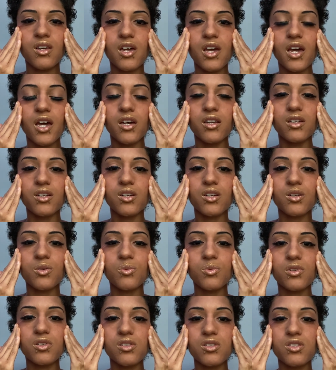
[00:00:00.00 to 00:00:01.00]
And you're going to
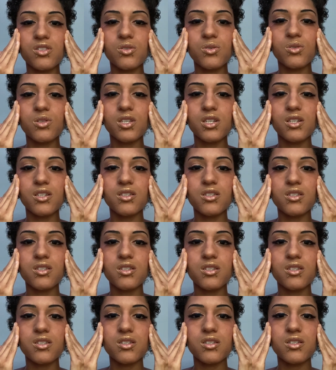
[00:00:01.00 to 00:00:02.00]
want to do
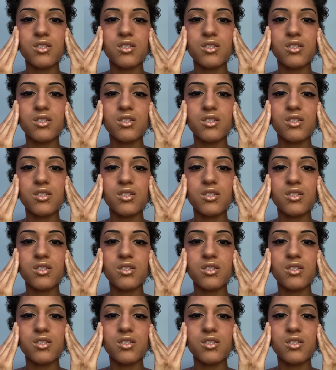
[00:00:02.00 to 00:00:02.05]
this